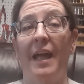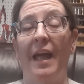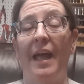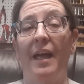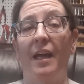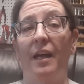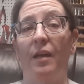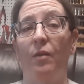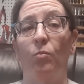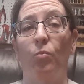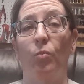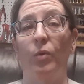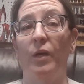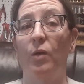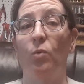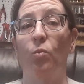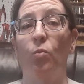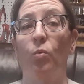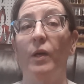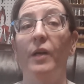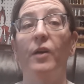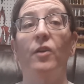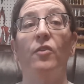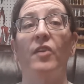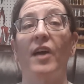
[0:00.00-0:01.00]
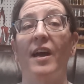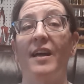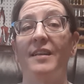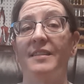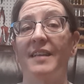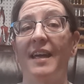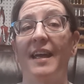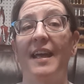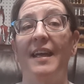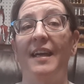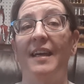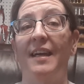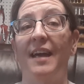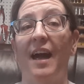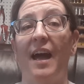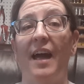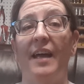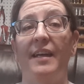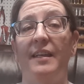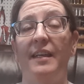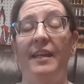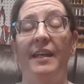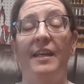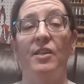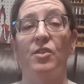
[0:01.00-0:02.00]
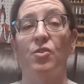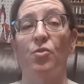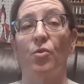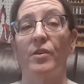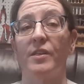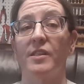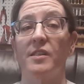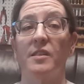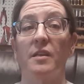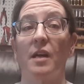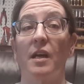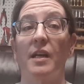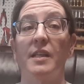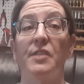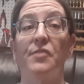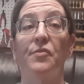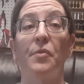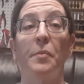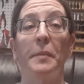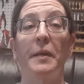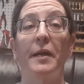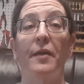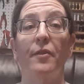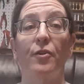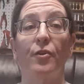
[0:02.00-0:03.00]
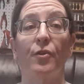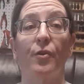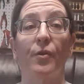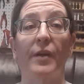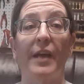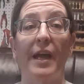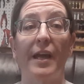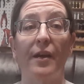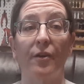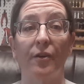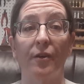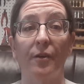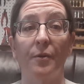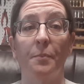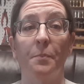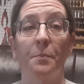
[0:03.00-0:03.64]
And we will not take ideas or designs from another creator.